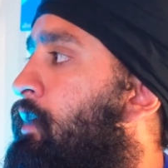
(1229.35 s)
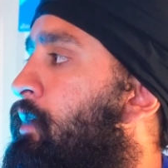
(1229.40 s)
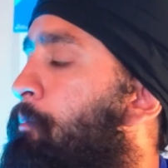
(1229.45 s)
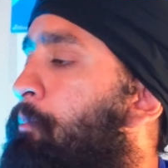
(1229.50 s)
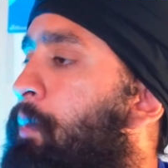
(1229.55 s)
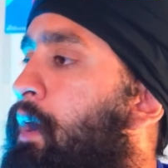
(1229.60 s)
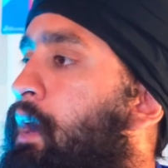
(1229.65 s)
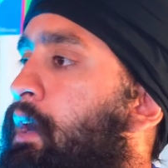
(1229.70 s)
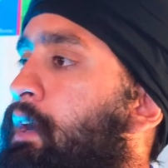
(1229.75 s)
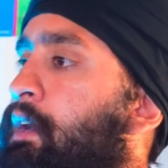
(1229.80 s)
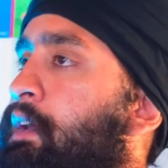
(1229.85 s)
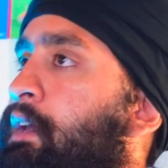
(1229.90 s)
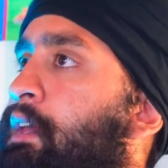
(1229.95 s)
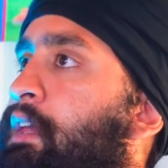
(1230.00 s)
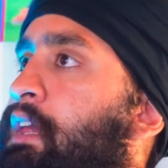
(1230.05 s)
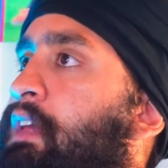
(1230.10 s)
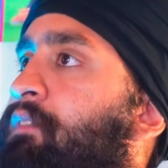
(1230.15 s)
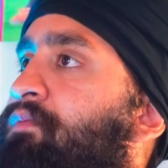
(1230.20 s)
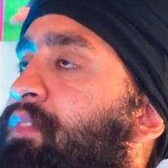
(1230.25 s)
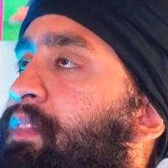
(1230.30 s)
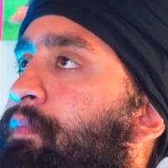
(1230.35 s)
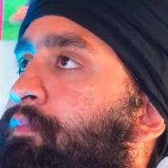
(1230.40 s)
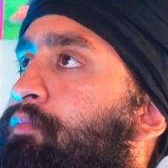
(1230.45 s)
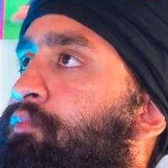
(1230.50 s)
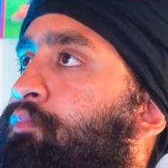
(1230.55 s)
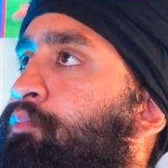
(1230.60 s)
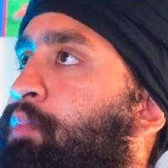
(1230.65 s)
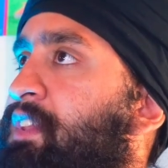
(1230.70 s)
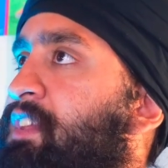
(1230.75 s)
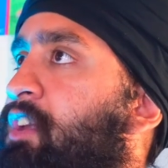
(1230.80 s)
But
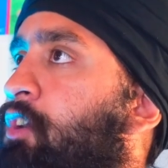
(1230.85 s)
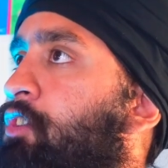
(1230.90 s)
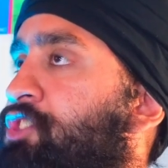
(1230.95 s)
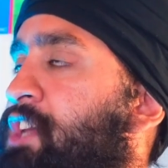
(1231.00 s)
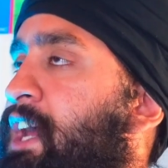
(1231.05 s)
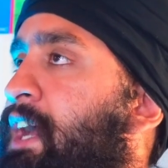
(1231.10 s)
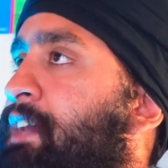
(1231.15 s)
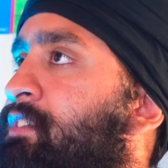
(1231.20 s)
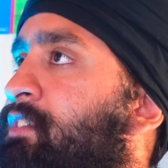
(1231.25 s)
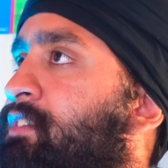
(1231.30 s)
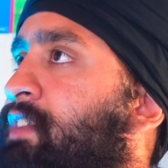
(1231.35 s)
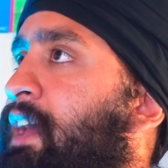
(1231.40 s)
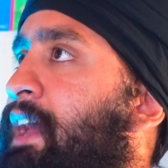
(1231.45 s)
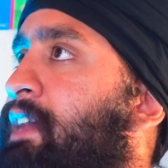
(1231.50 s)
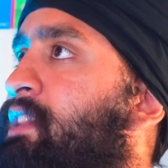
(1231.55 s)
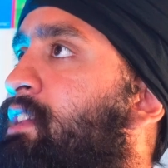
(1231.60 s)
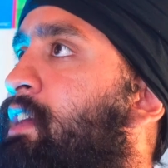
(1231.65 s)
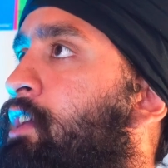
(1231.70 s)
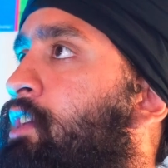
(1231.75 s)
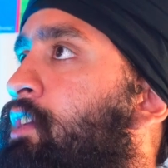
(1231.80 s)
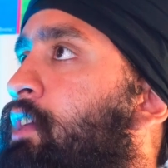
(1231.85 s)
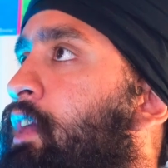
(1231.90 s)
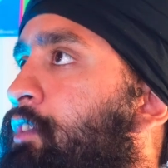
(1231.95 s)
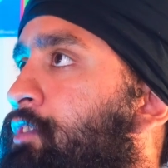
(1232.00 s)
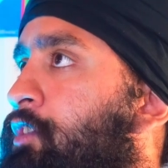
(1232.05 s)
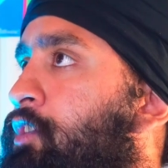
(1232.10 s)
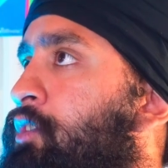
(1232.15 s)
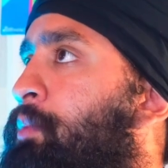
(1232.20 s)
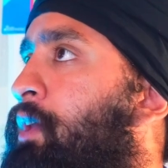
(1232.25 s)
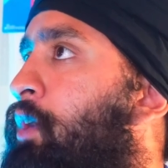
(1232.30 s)
there are chances that LA is
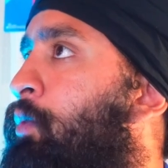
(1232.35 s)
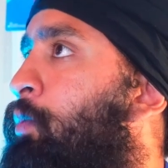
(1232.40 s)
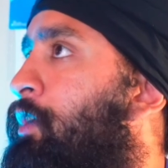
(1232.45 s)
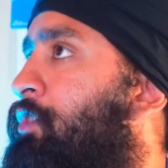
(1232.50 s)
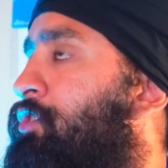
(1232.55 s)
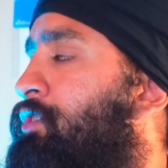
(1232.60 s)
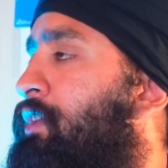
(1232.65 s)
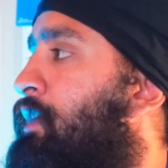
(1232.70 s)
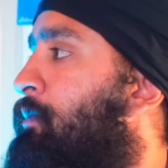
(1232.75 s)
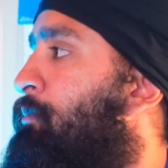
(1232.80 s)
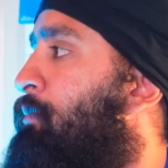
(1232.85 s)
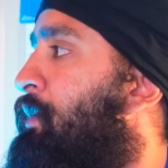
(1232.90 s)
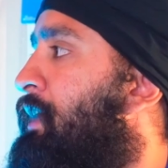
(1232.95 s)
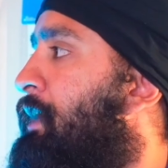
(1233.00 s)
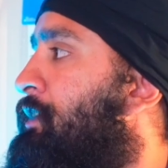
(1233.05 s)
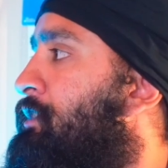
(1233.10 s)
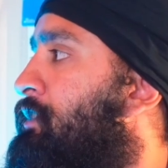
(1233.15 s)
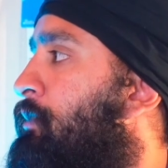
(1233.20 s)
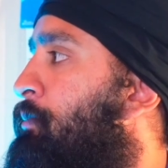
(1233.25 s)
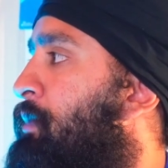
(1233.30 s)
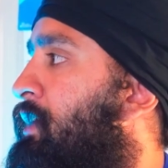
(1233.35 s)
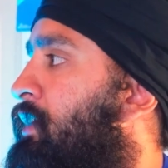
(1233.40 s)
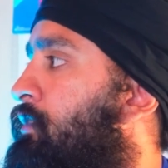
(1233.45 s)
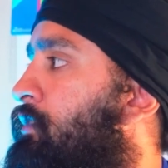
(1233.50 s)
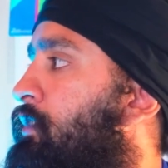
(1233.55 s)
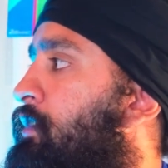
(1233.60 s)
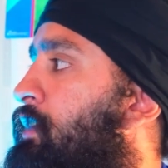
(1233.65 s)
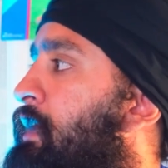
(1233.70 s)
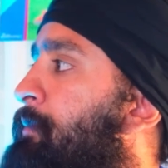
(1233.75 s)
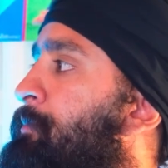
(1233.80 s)
going to be a worse team potentially, because
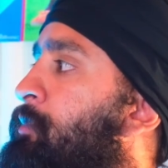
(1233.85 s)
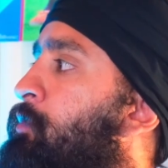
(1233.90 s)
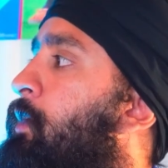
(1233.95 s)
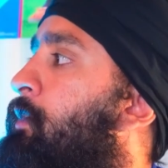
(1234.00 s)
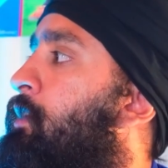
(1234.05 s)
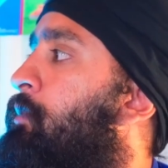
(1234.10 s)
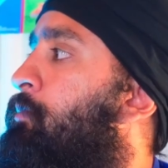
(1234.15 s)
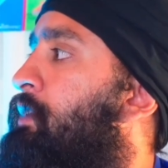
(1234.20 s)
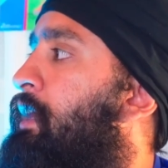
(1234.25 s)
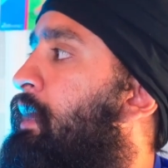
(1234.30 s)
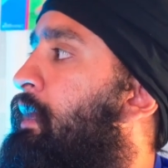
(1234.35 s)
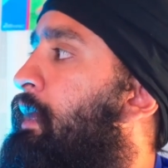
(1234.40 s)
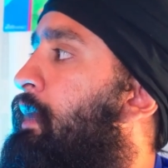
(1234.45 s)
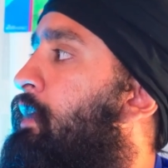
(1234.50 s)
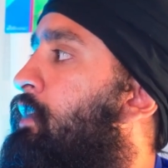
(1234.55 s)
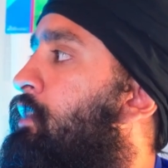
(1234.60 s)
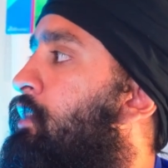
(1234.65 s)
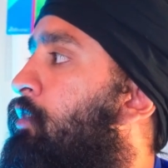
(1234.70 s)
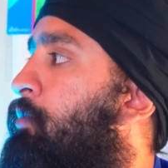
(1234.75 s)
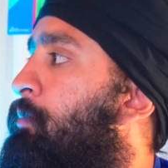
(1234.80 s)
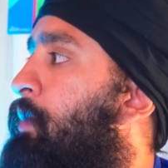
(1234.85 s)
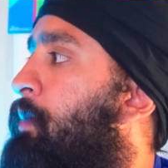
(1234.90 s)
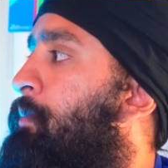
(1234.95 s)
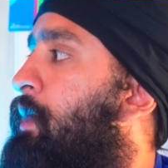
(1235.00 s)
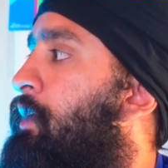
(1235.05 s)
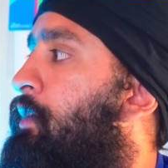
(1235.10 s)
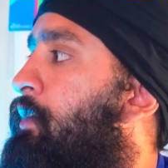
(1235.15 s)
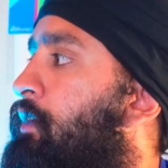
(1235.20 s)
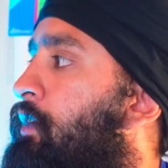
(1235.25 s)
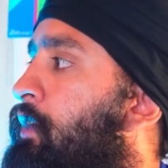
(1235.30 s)
the teams around them, they get a little bit
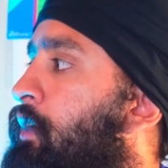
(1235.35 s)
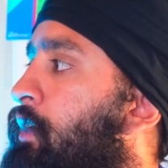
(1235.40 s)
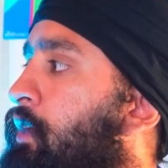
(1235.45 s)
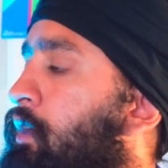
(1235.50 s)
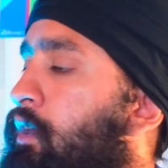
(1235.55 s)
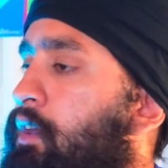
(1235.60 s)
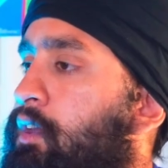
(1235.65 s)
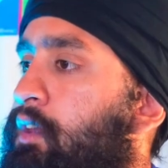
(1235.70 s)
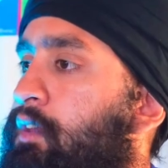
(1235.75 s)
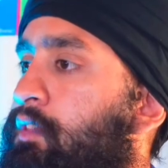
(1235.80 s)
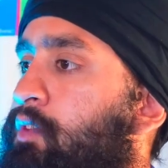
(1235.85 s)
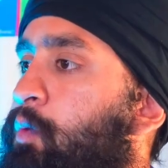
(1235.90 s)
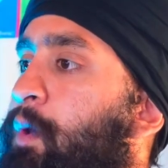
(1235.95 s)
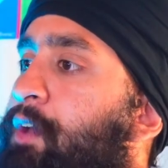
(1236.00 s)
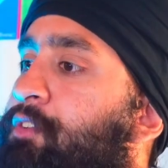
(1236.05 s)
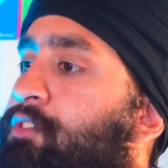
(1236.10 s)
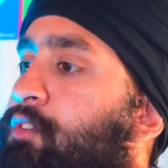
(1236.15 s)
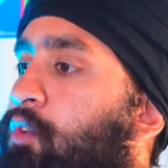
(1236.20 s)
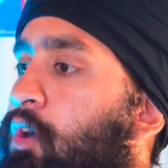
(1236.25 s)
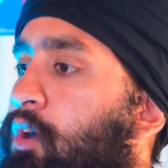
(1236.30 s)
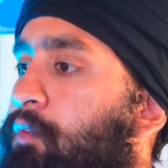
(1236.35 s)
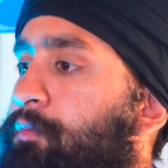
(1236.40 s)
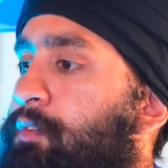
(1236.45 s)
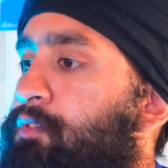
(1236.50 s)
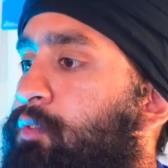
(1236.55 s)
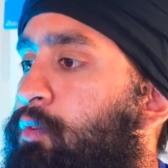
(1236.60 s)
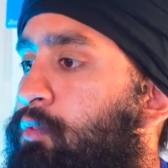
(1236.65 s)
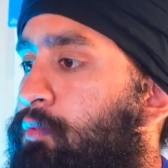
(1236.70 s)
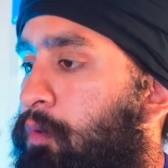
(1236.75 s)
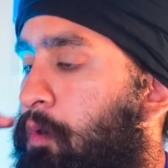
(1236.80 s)
better in the Western Conference
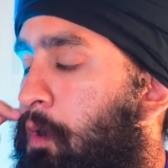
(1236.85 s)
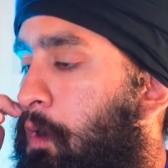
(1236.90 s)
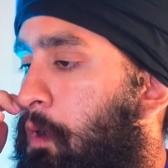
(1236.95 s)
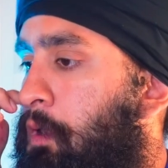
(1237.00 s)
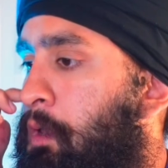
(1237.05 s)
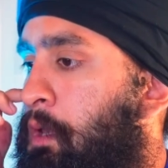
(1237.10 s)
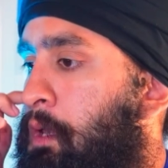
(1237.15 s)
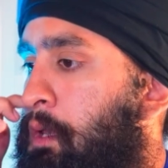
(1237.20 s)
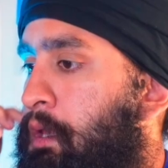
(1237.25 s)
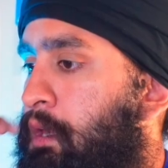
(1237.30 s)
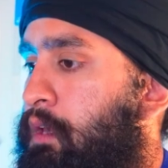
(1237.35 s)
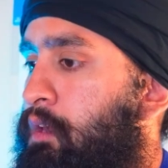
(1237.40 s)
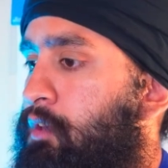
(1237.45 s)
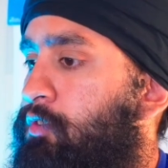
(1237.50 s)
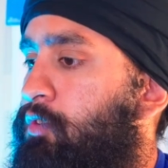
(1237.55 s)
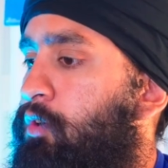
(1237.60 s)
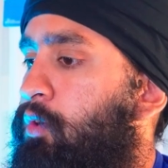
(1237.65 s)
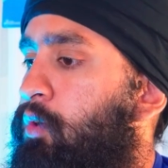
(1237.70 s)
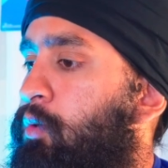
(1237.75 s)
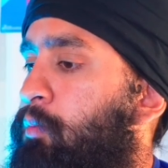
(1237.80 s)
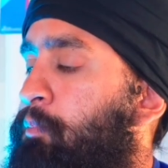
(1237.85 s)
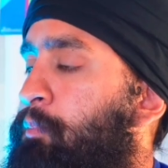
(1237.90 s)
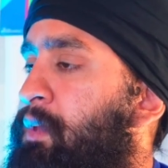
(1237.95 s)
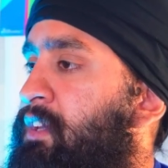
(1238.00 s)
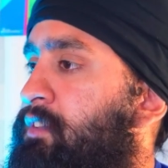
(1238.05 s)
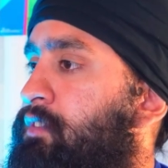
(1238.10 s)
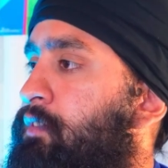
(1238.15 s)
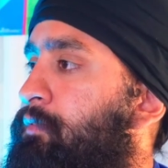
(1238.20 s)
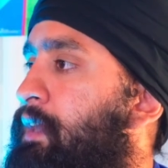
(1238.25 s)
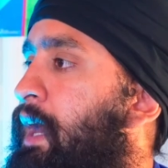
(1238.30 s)
overall. So
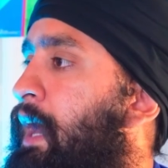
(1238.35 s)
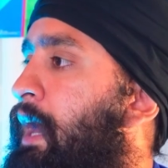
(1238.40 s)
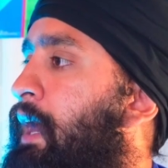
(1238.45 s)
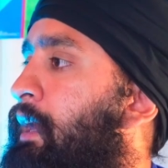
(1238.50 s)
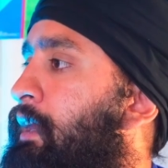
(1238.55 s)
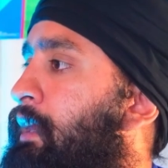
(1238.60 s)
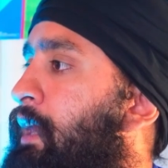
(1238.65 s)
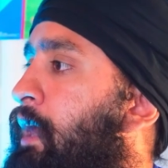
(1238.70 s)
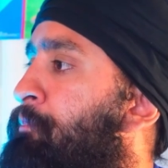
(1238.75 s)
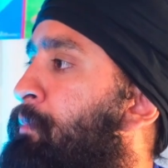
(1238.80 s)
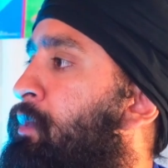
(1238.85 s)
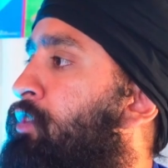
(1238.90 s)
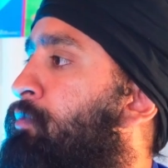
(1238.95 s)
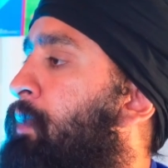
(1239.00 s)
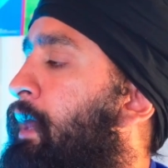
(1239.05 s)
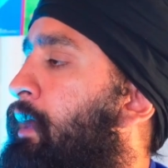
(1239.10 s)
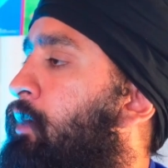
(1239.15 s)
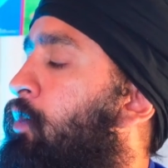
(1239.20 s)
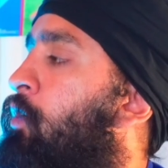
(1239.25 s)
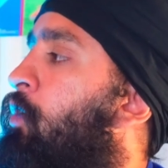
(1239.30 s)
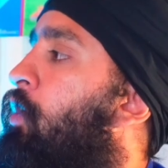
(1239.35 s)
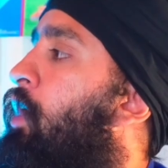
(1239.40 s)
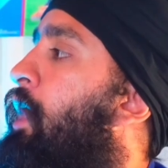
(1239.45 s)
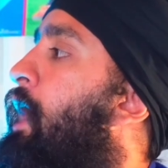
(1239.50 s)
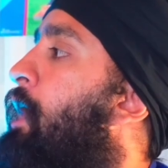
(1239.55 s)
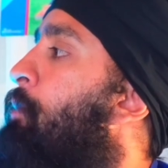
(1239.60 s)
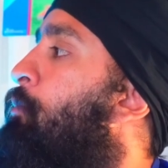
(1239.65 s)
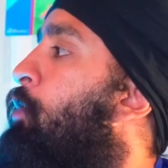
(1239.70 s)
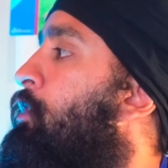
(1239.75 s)
because of that, Kempe is like, oh, I'm